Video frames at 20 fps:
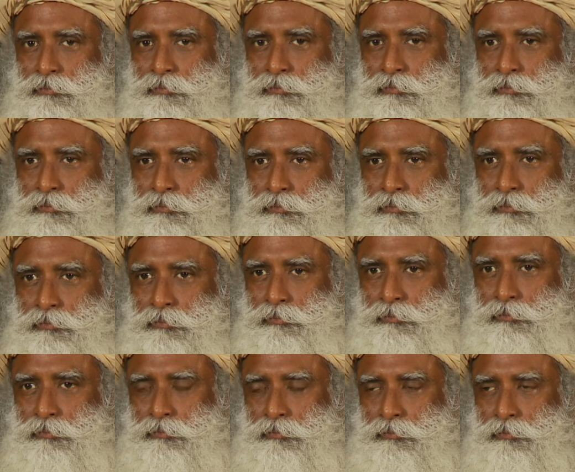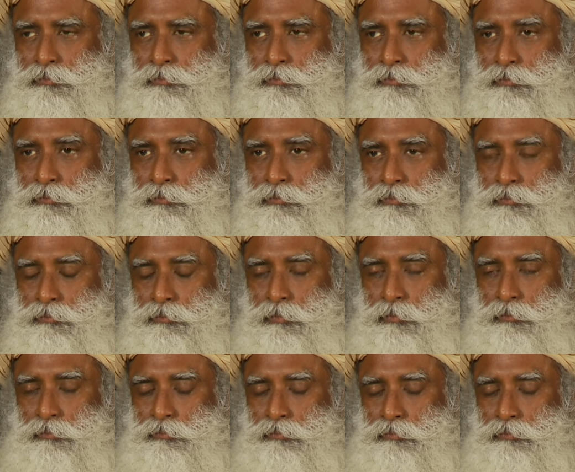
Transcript: [no speech]